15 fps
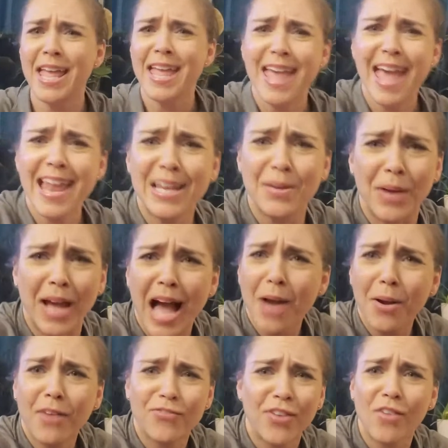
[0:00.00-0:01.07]
Anyway,
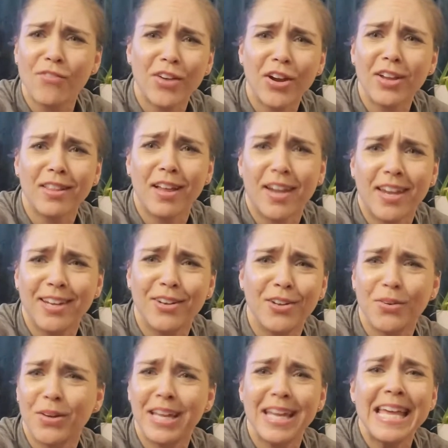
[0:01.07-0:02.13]
I felt very lucky to do
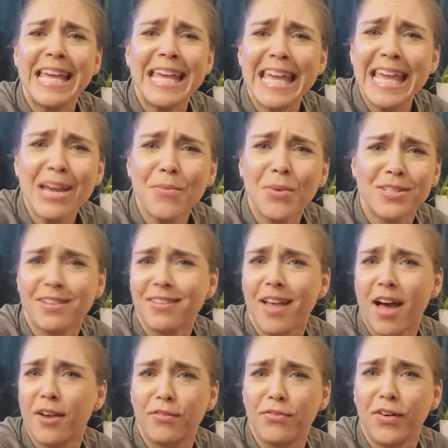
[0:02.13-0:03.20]
it. It was a
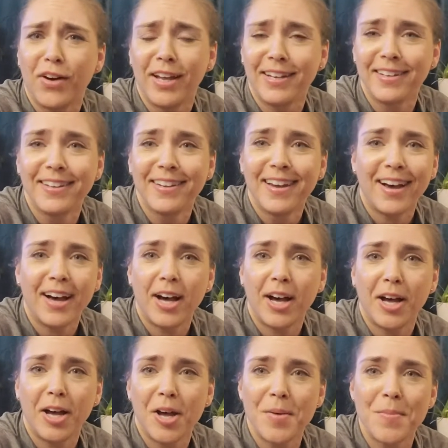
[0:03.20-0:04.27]
lot of fun.
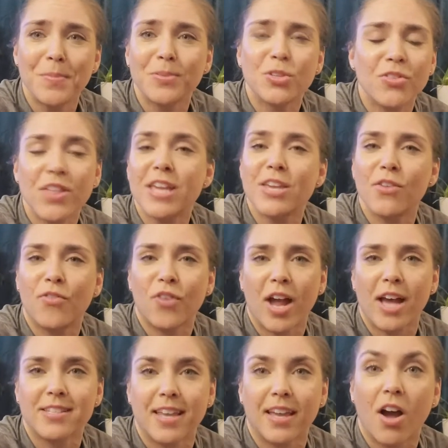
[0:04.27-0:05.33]
So thank you for
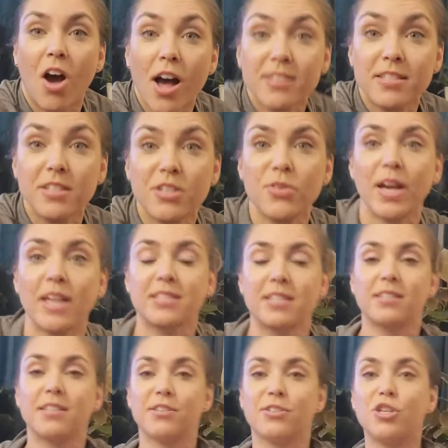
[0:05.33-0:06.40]
asking. Austin, you asked,
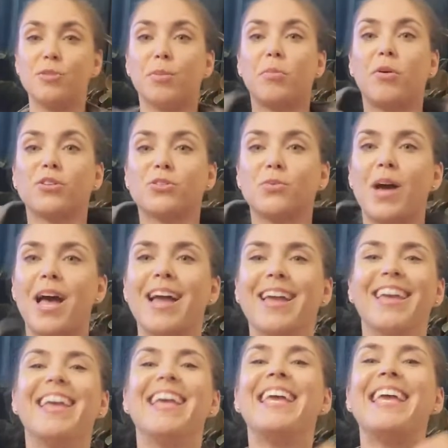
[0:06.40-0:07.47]
is this Super Bowl swag?
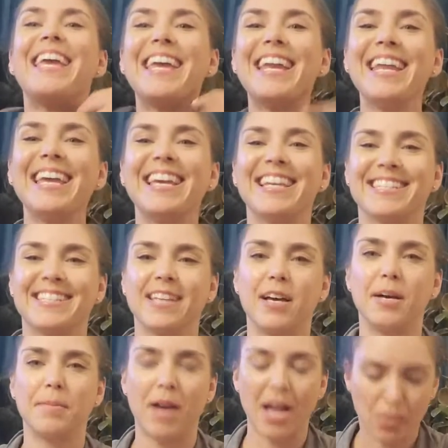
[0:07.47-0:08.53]
It is.
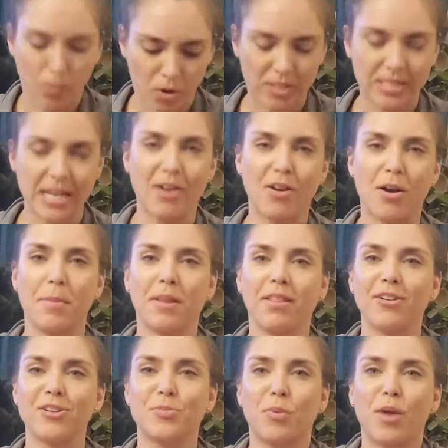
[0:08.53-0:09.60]
I worked out on my
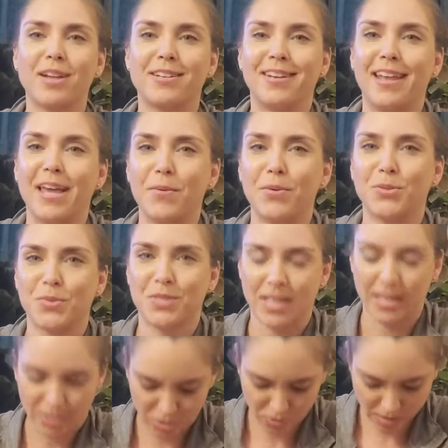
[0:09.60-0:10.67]
lunch break today, which was
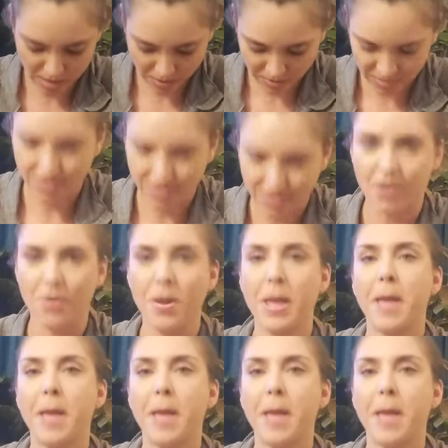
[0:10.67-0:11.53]
like 2 hours ago.